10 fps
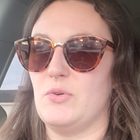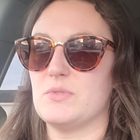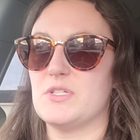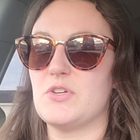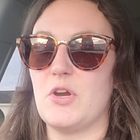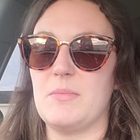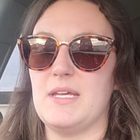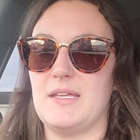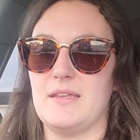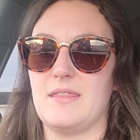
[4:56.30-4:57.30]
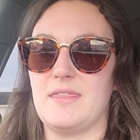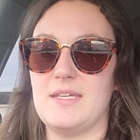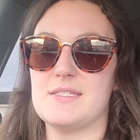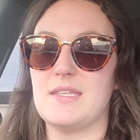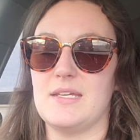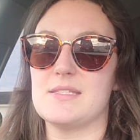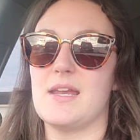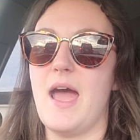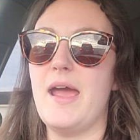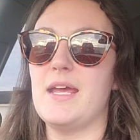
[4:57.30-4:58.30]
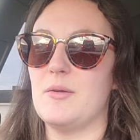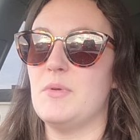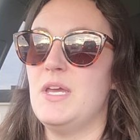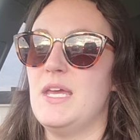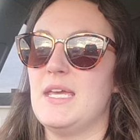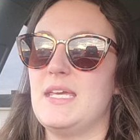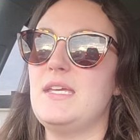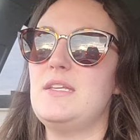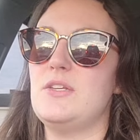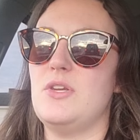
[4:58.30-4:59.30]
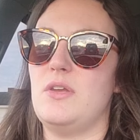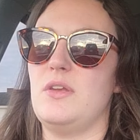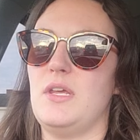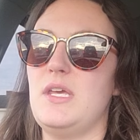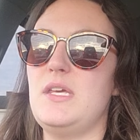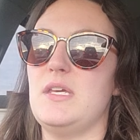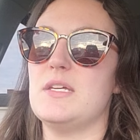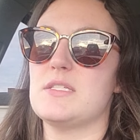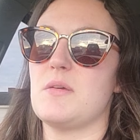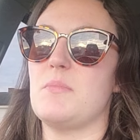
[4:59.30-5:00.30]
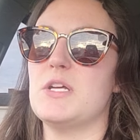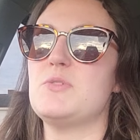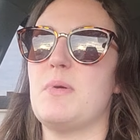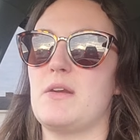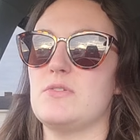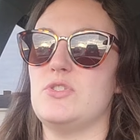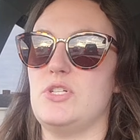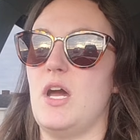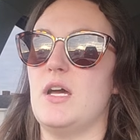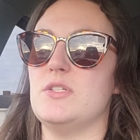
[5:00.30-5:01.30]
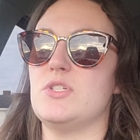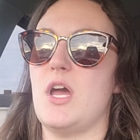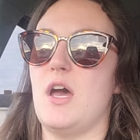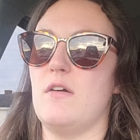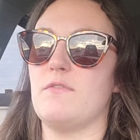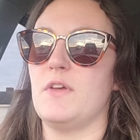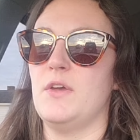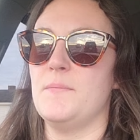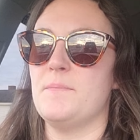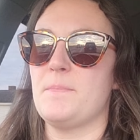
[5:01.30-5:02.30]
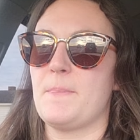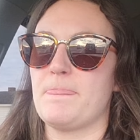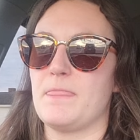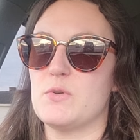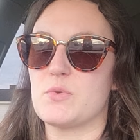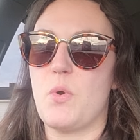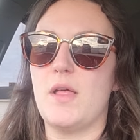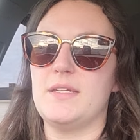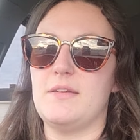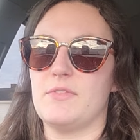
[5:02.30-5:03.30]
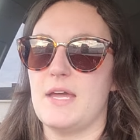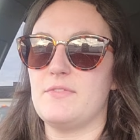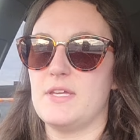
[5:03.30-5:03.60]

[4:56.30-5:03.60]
determining these things than I am. He is a much better judge of those quality of life